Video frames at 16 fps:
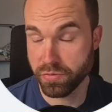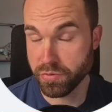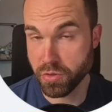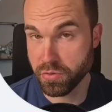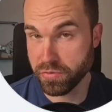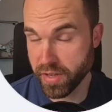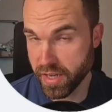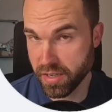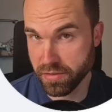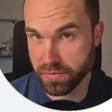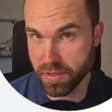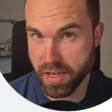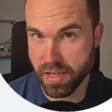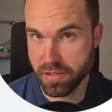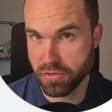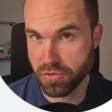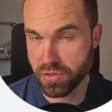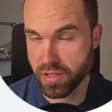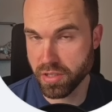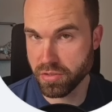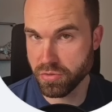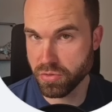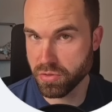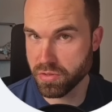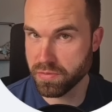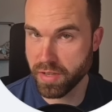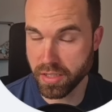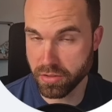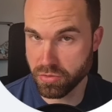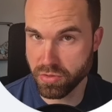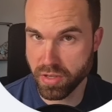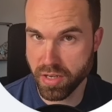you're a fan of that, you can use
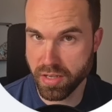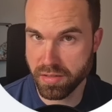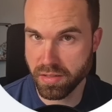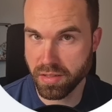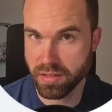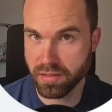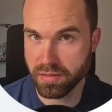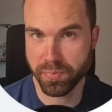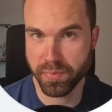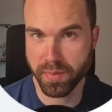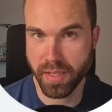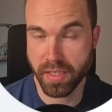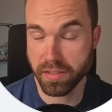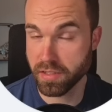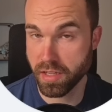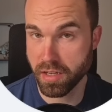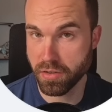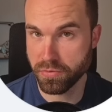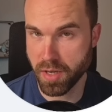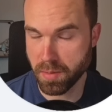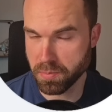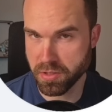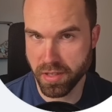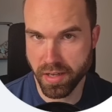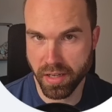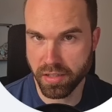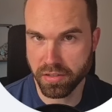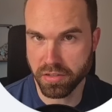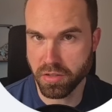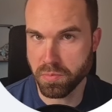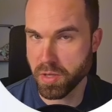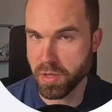vectorizing instead of
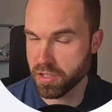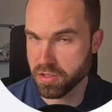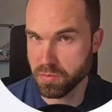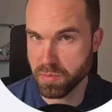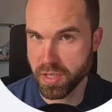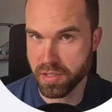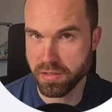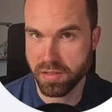upscaling the pixel-based